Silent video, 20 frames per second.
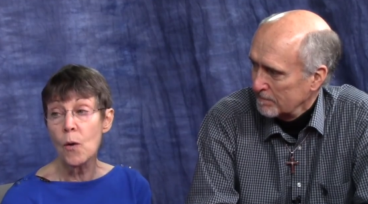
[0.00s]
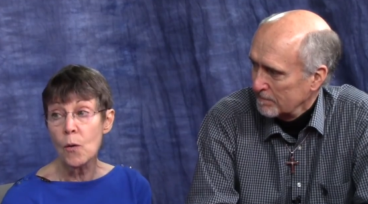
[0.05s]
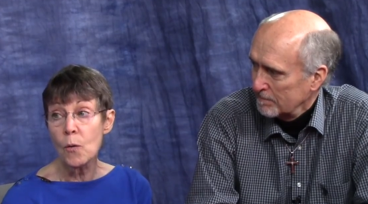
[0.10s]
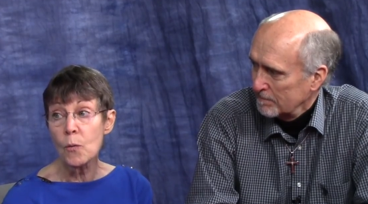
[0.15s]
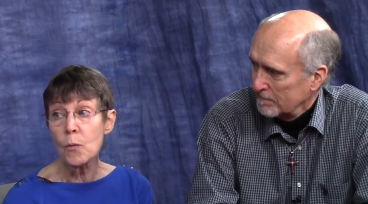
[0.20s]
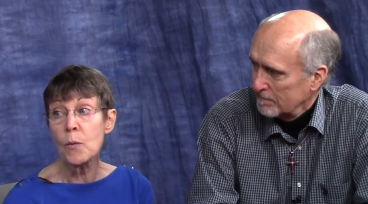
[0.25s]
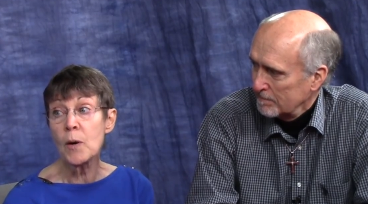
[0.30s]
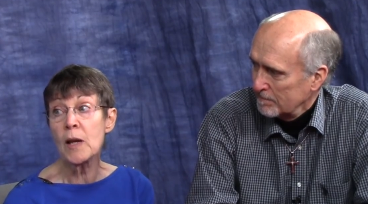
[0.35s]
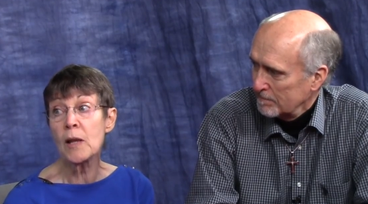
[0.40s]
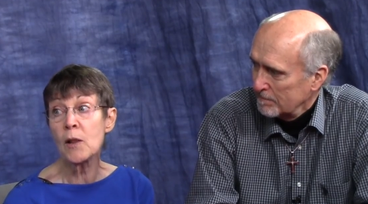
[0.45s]

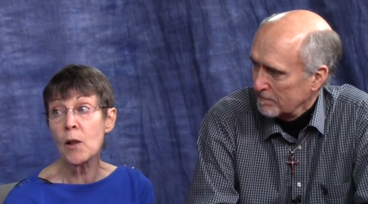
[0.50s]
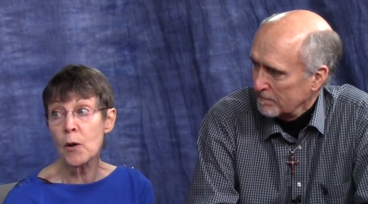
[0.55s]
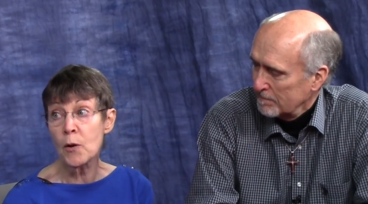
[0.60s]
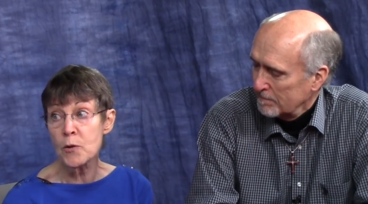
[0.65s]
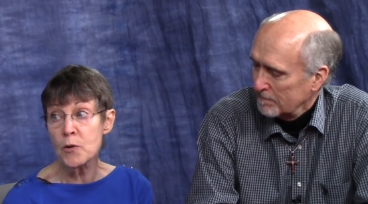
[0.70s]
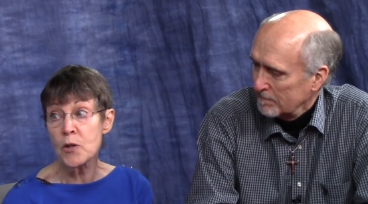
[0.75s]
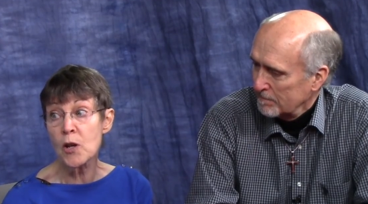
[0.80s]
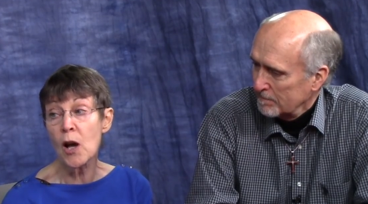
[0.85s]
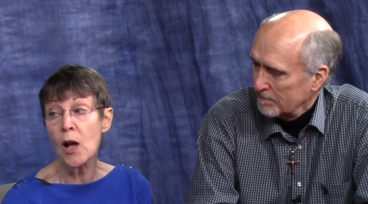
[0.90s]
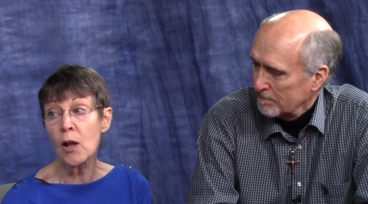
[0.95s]
Speaker 1: we
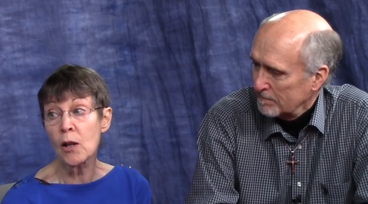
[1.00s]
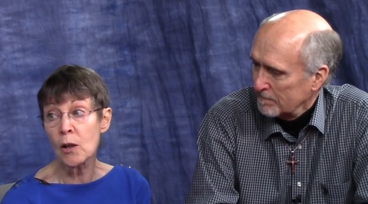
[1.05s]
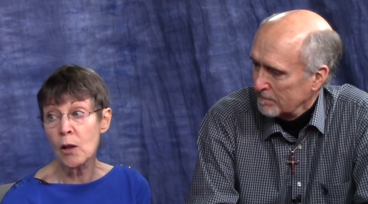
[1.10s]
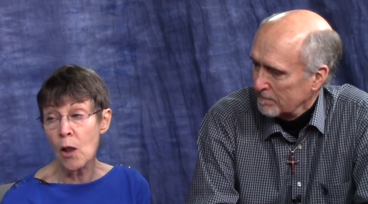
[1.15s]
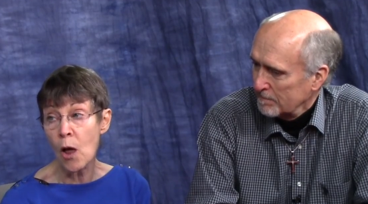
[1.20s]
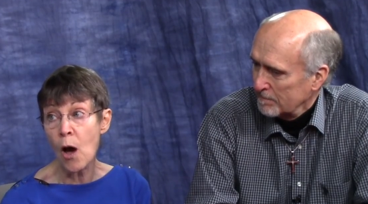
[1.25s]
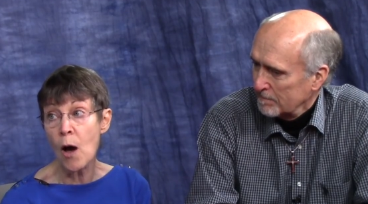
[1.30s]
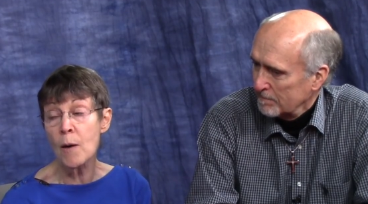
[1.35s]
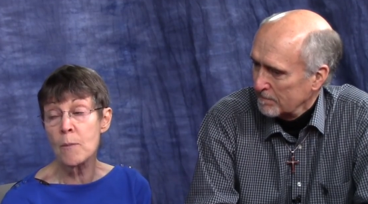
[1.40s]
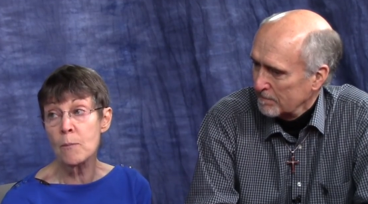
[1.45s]
learned a
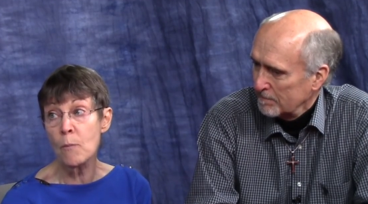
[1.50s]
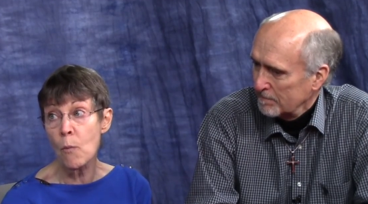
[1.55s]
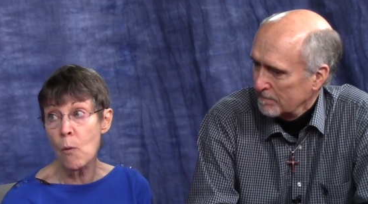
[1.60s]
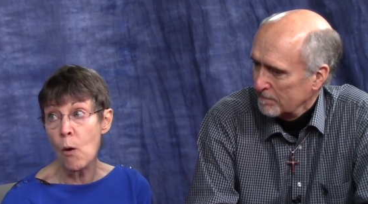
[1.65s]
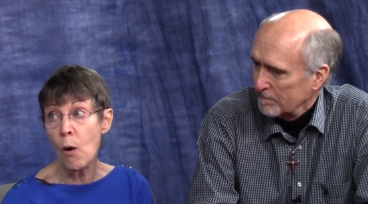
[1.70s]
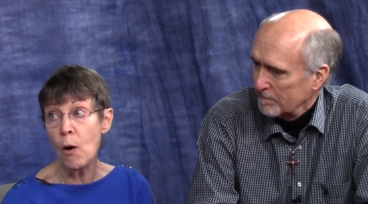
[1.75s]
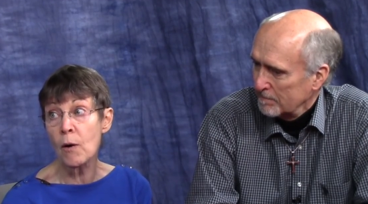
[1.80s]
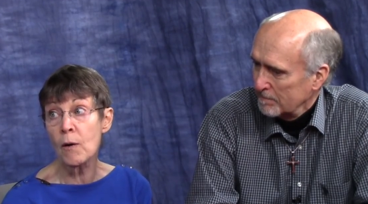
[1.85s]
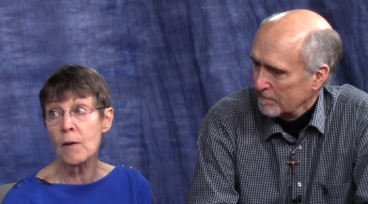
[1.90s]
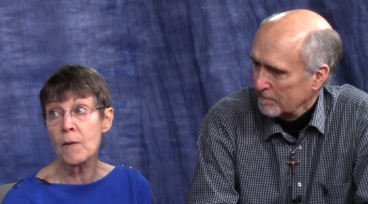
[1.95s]
lot
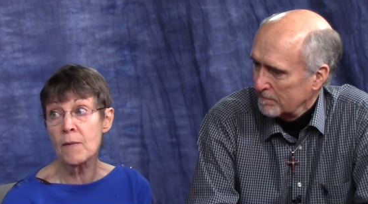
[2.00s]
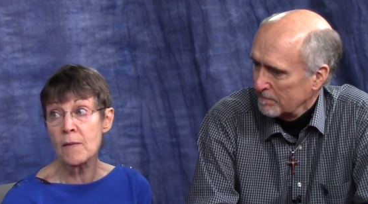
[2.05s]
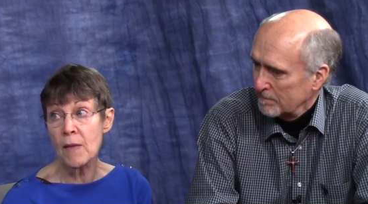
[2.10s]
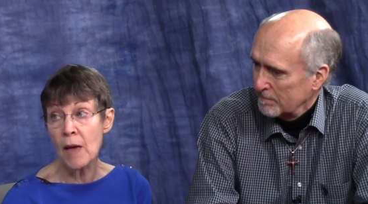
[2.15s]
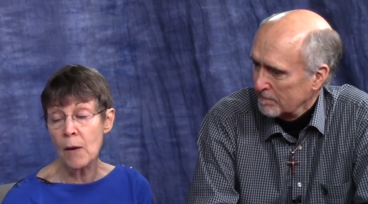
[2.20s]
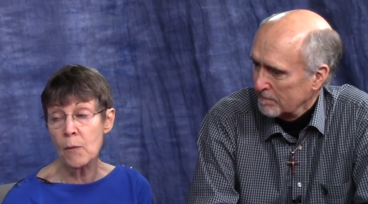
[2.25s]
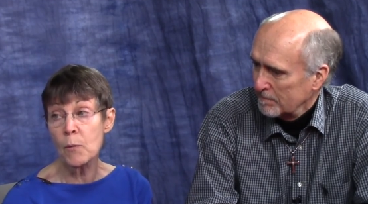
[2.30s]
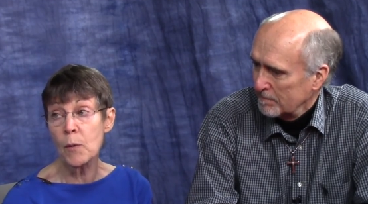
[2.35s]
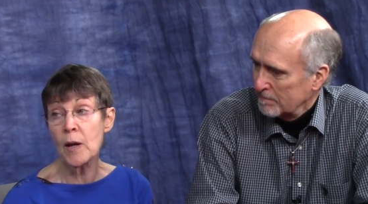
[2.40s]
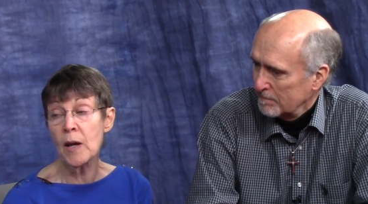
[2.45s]
more
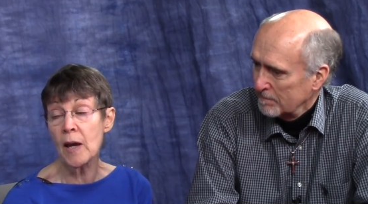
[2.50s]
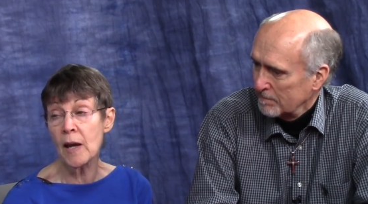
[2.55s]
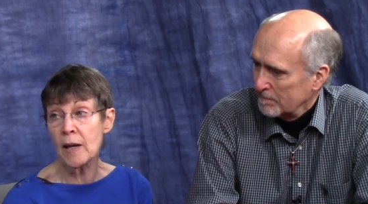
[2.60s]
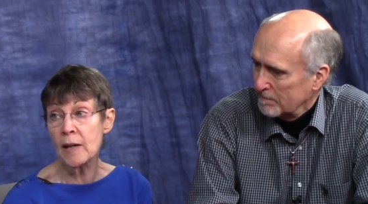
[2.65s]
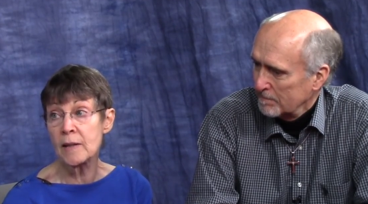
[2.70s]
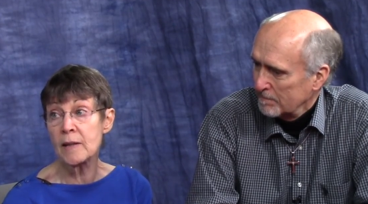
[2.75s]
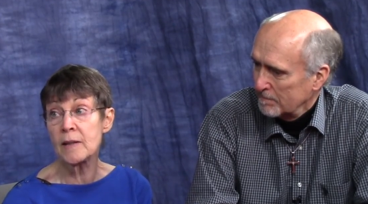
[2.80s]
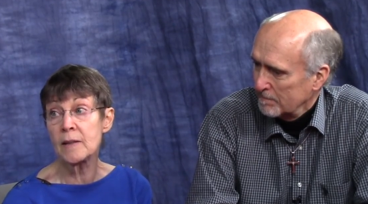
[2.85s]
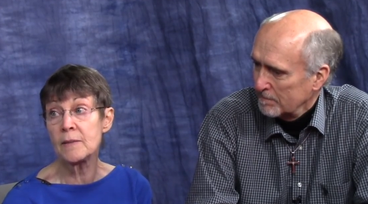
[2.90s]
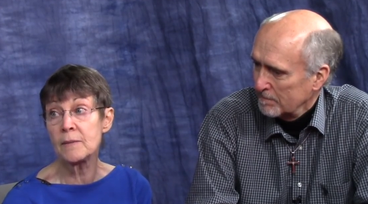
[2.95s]
that we
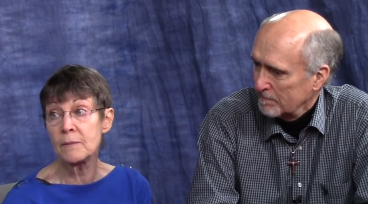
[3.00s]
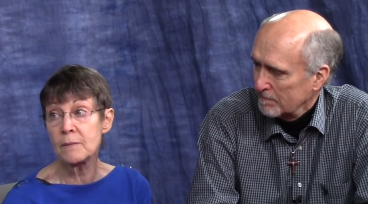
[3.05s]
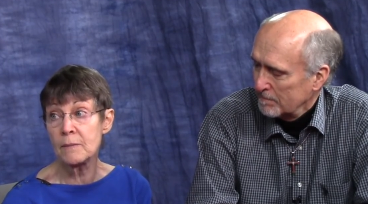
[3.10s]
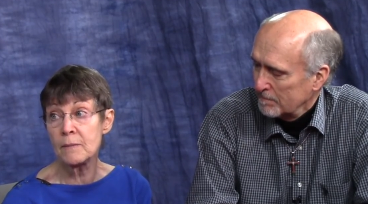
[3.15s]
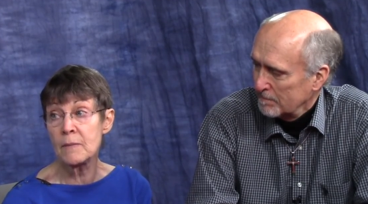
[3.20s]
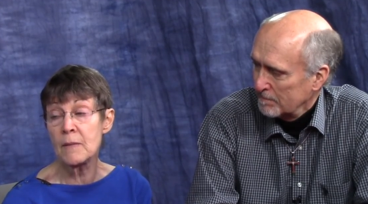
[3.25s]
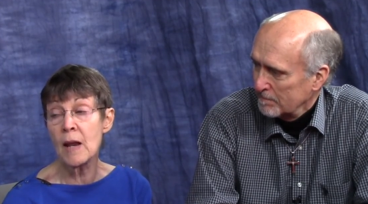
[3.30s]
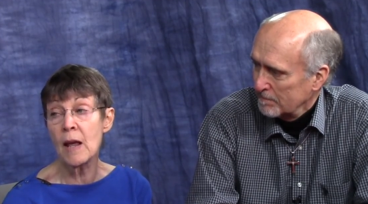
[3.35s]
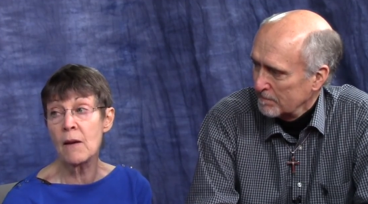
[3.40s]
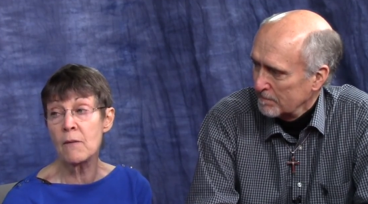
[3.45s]
had
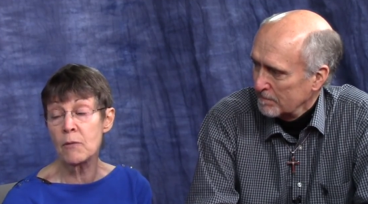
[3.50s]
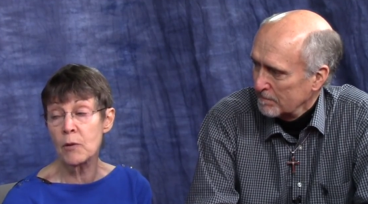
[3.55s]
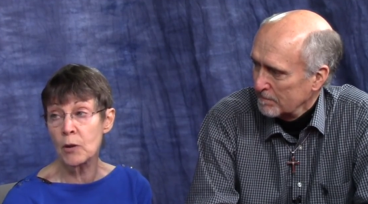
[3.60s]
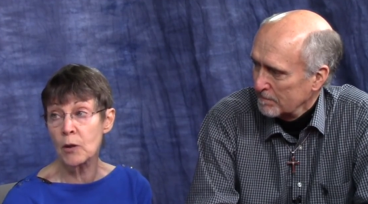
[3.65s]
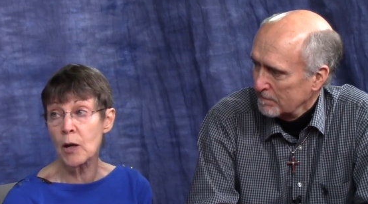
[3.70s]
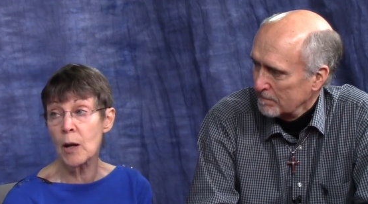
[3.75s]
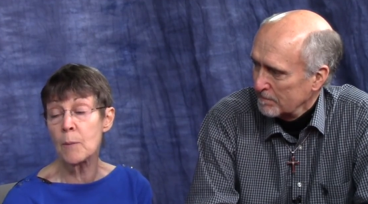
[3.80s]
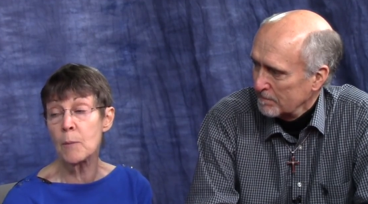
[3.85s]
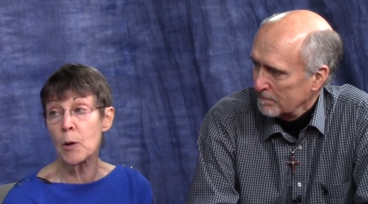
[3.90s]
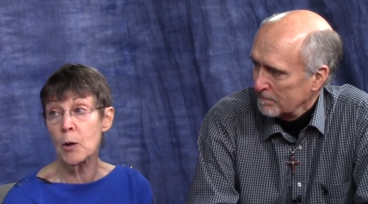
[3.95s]
never
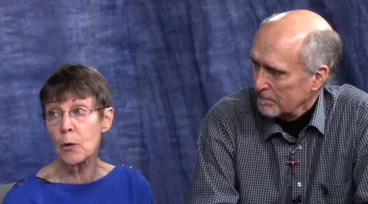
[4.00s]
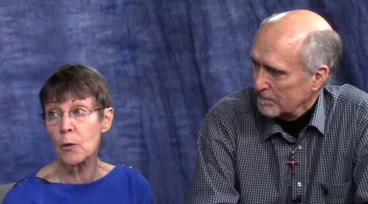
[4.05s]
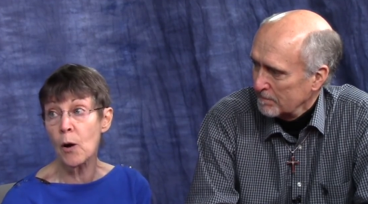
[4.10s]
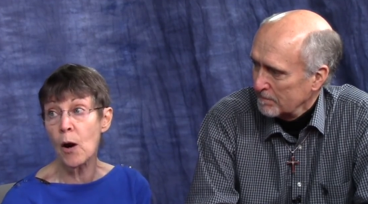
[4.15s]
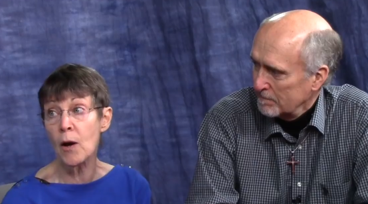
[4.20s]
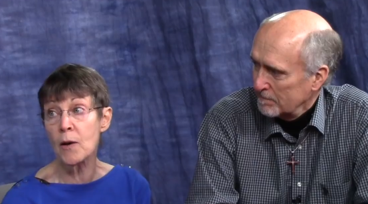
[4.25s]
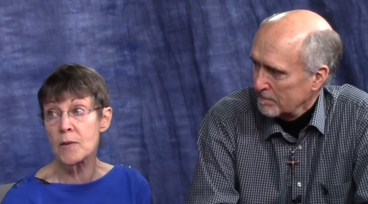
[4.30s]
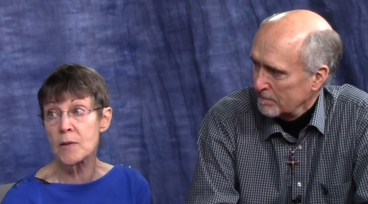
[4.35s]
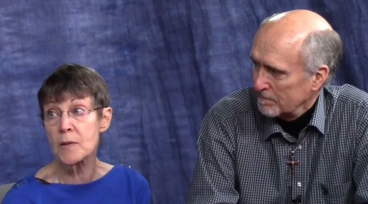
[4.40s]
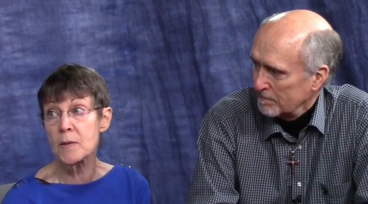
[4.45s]
come
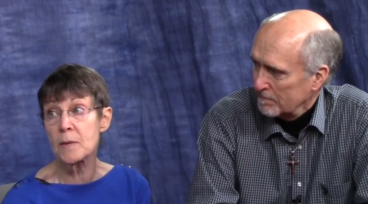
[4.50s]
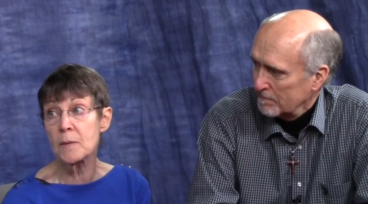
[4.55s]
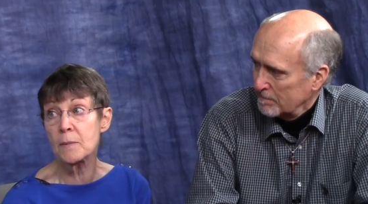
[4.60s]
across